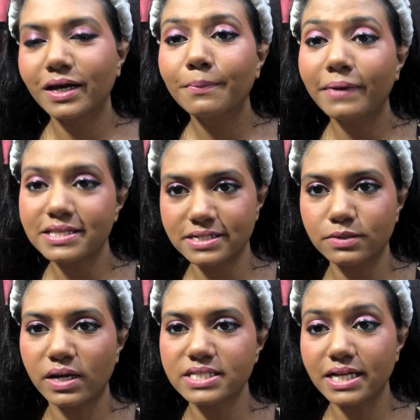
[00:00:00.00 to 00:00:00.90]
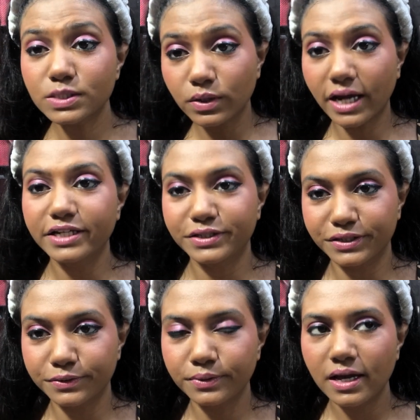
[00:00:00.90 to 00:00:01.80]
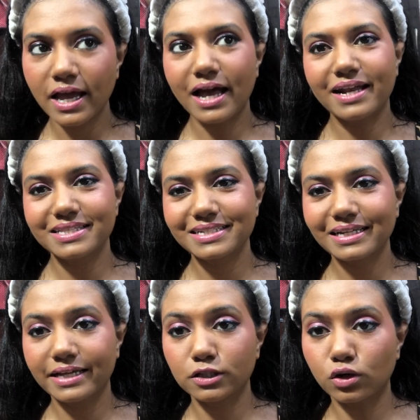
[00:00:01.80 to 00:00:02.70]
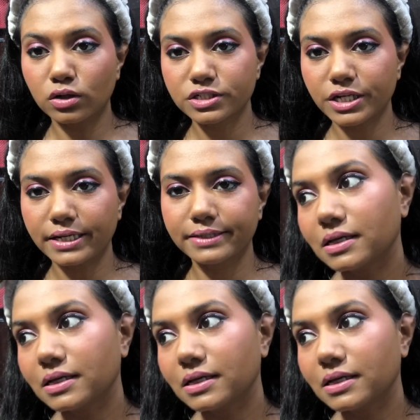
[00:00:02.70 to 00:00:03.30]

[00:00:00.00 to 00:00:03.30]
Best advice. That's what I do, and I still get the wrong shade.